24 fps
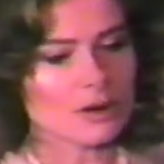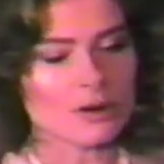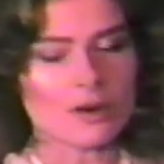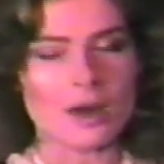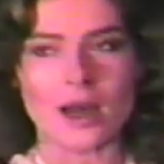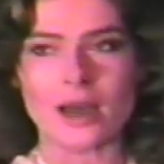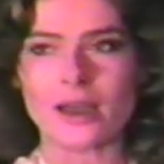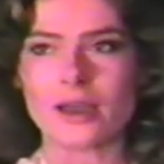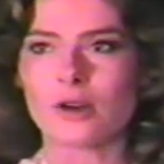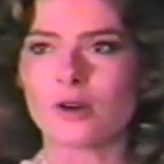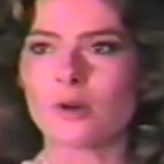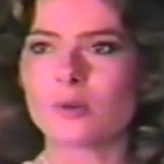You
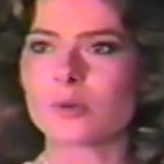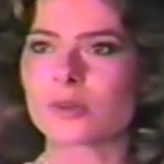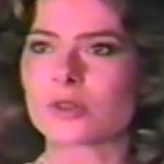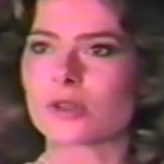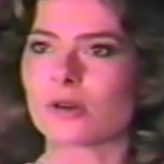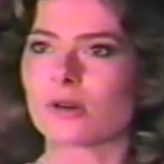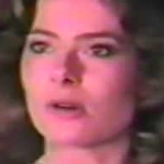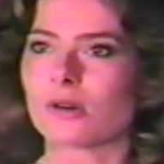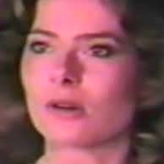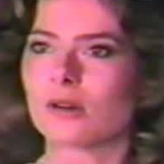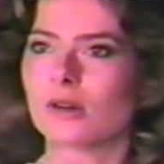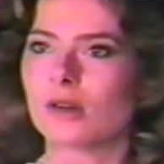know, I hope
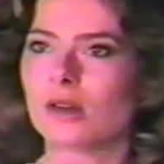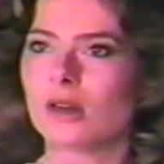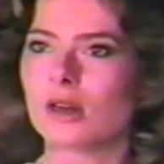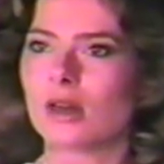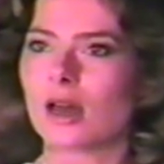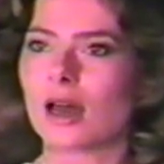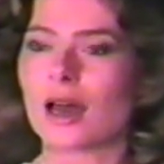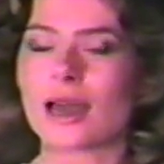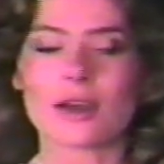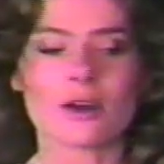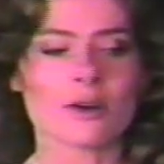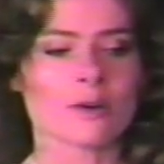so.
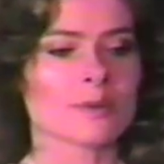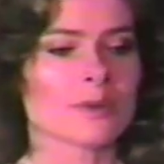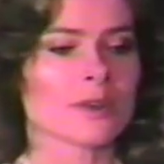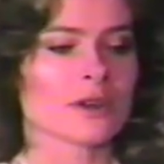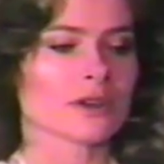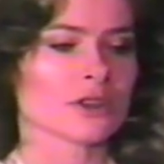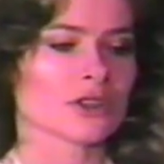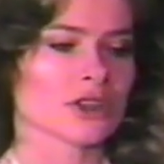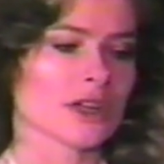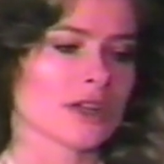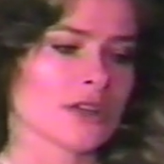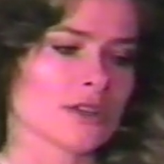I
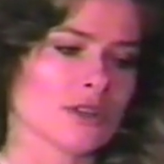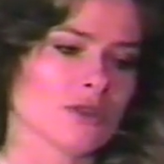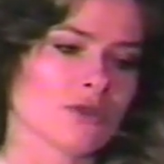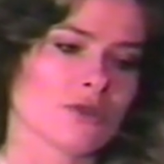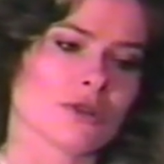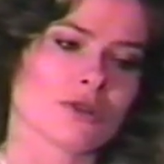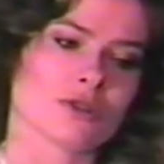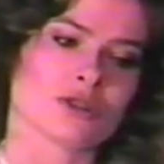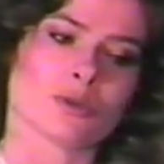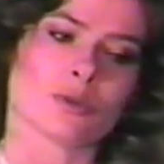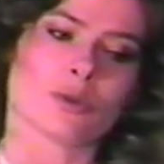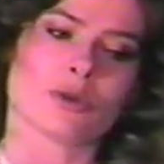hope they're
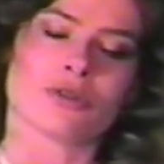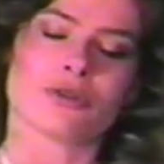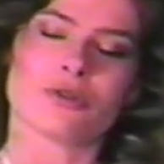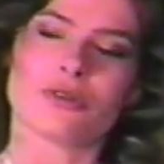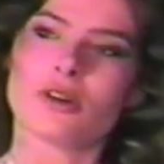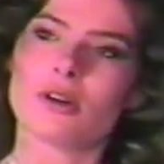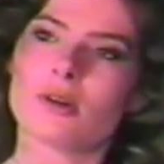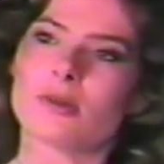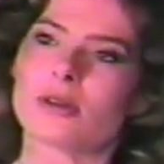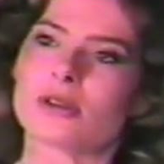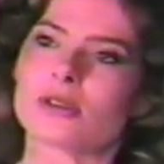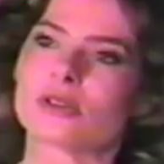changing towards the
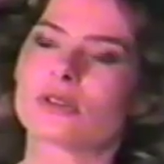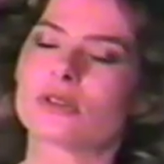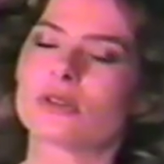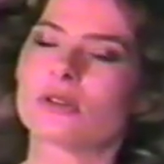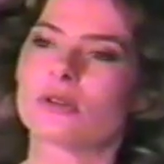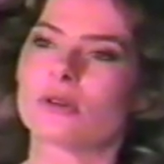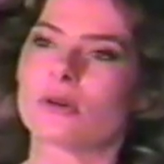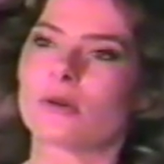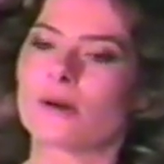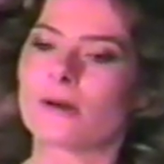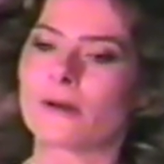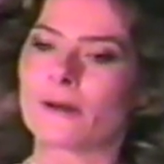performers
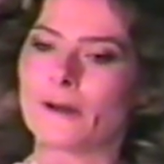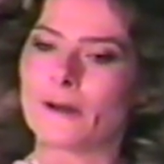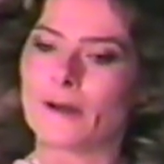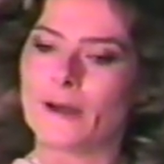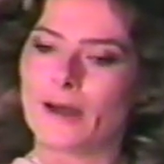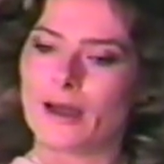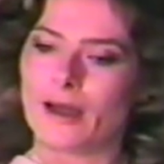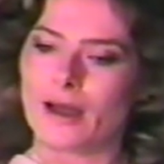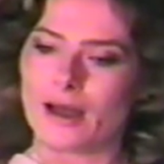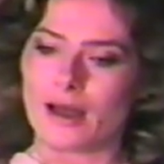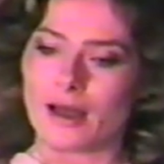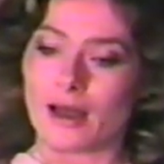too,
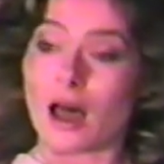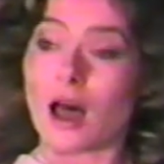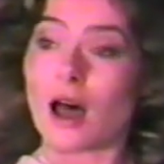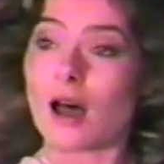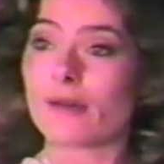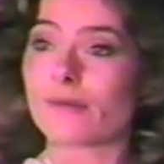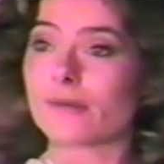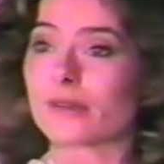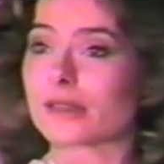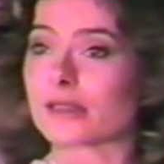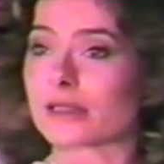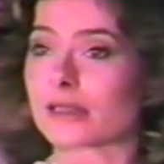
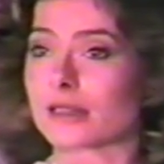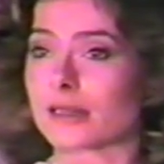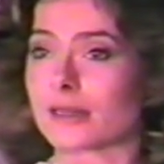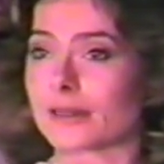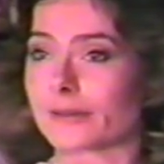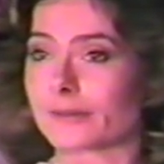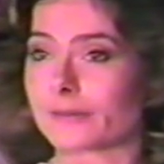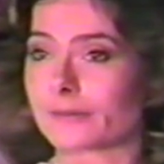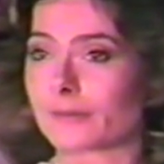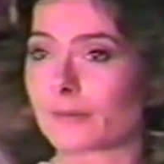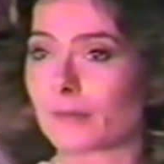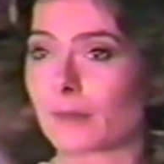
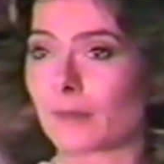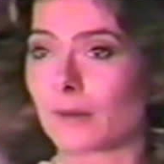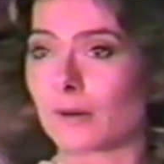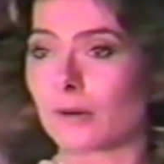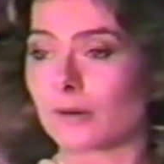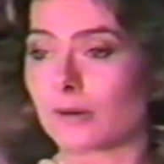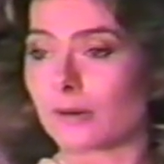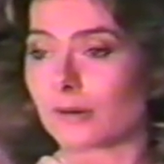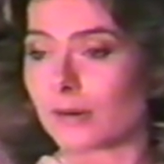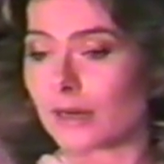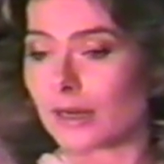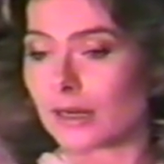obviously.
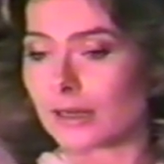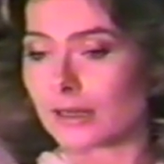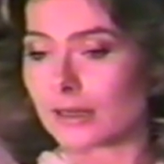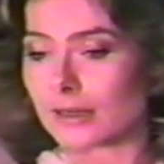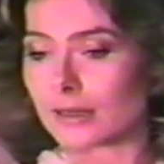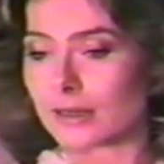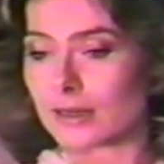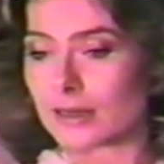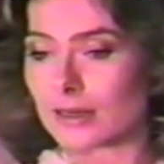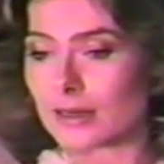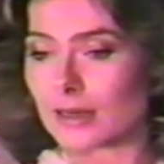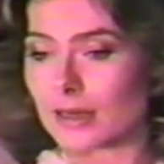Or,
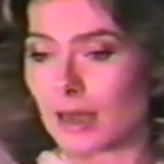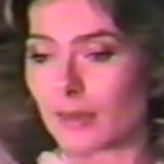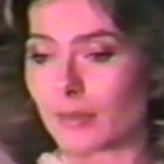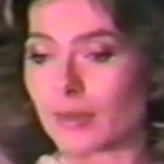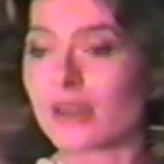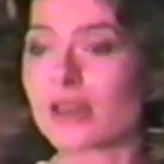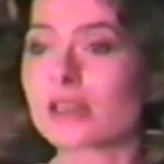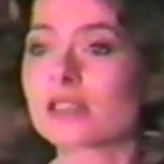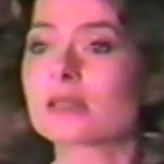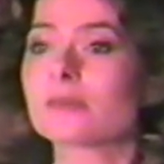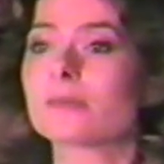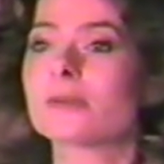uh,
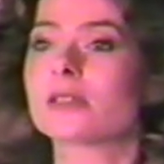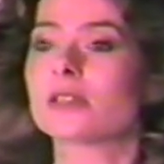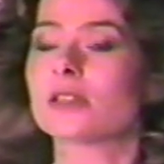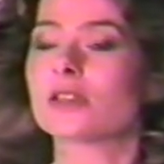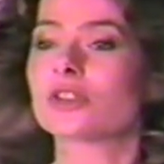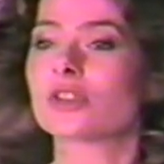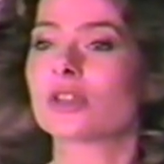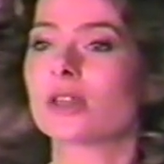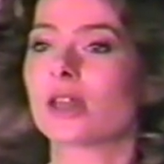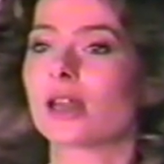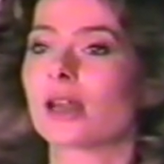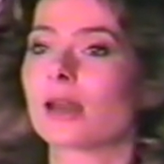I mean, that's the
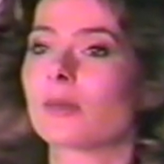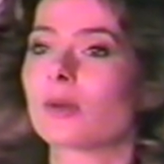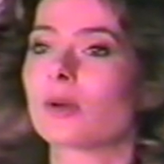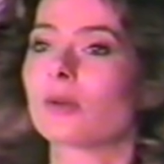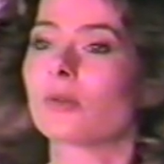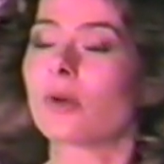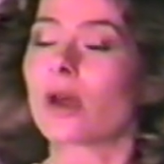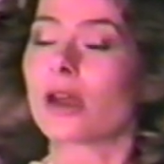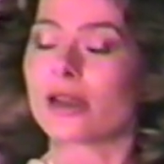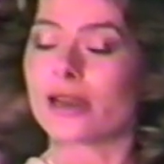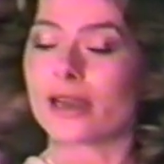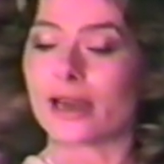position that
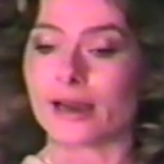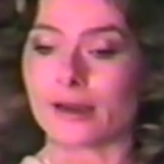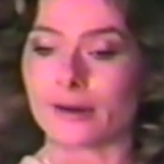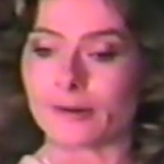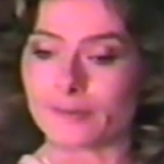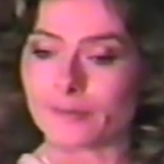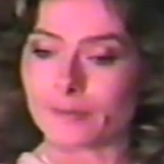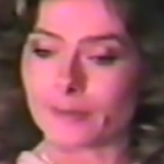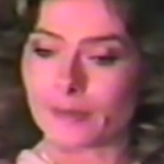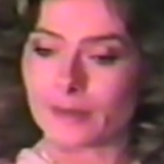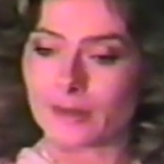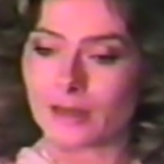I'm in right
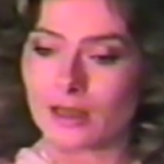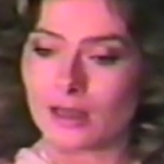now.